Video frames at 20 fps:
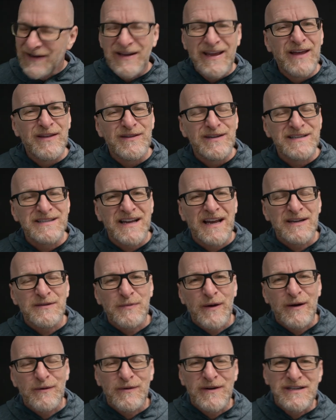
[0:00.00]
get these
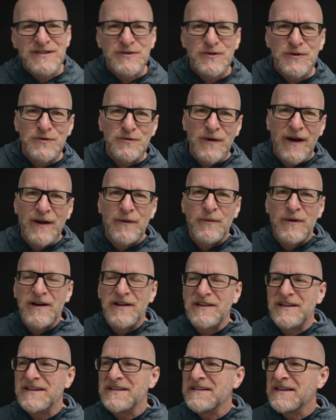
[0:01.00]
aspect ratios right one
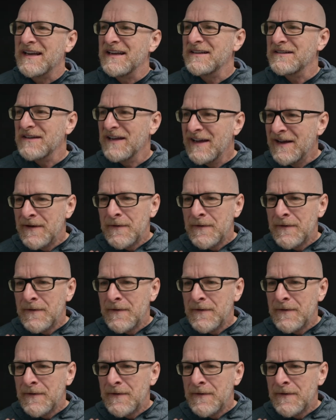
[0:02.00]
of these days.